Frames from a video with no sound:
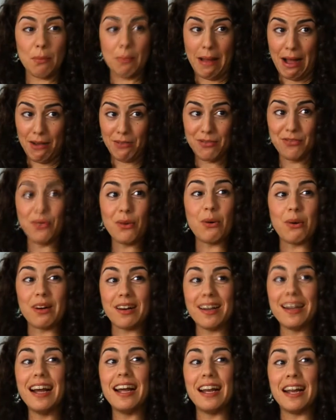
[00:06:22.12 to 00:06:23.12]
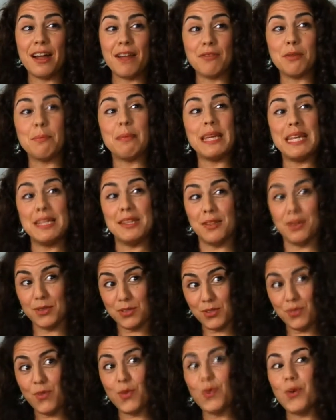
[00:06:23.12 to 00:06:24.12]
About 4, and I repeat
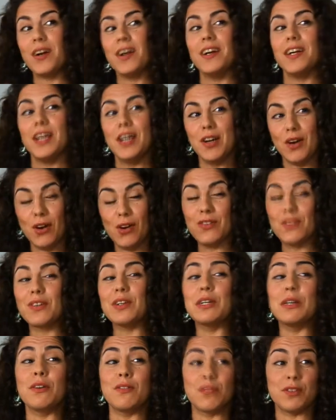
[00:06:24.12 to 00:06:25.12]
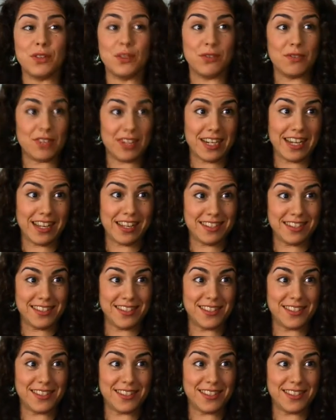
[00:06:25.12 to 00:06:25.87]
those 4 over and over and over again.